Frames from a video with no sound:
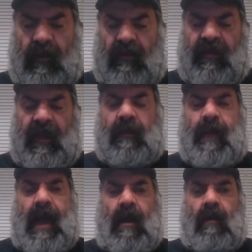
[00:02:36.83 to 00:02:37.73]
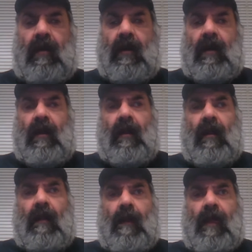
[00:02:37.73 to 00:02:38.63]
when you think about
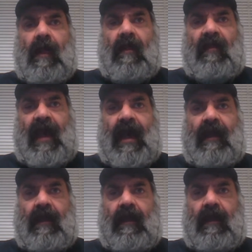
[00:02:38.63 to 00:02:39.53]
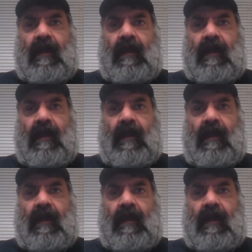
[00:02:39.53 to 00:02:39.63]
that